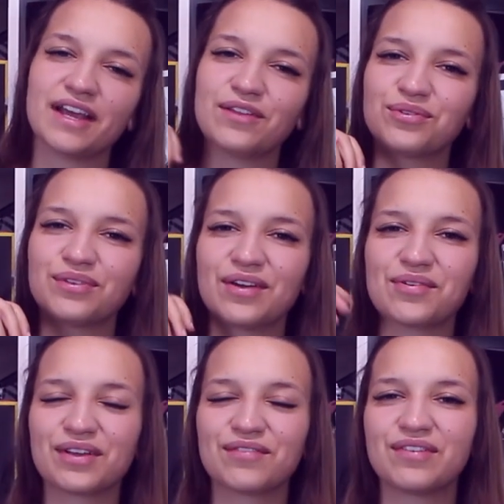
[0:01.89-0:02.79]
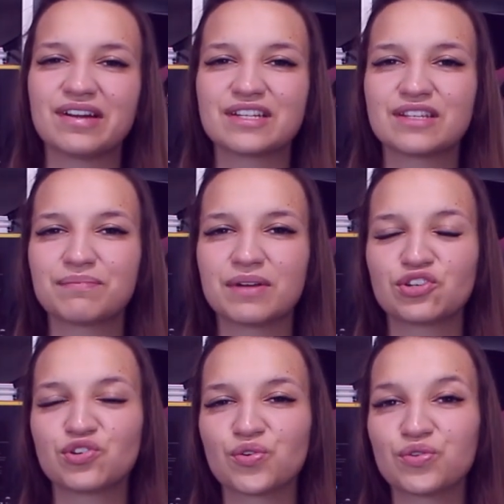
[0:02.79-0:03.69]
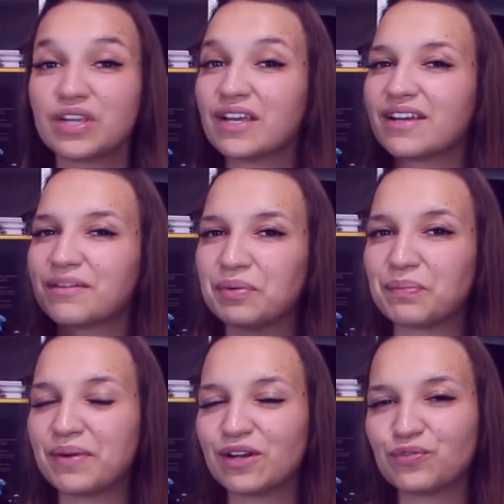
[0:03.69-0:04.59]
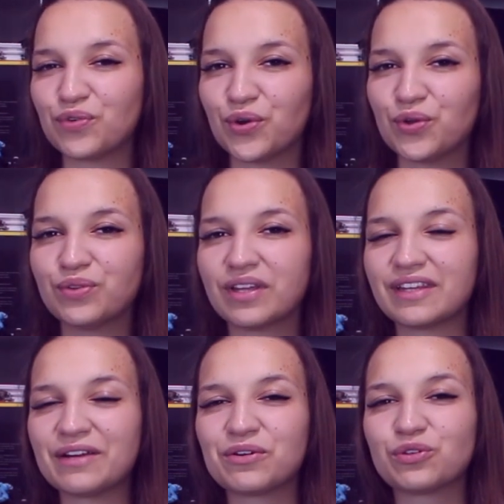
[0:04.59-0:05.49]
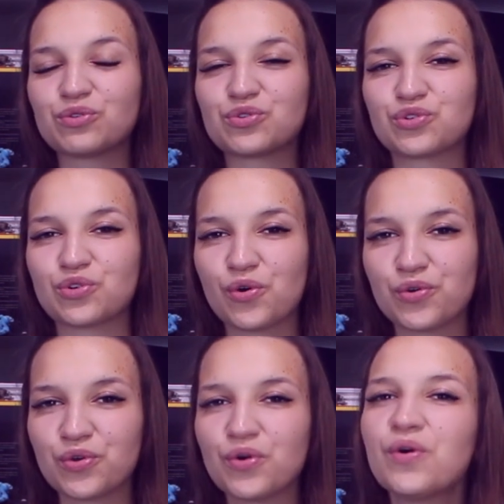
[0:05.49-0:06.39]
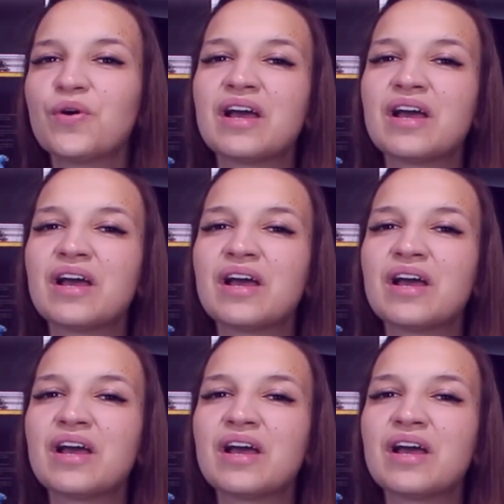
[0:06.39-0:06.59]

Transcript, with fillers: and today I have very special thing prepared for you that I want to show you.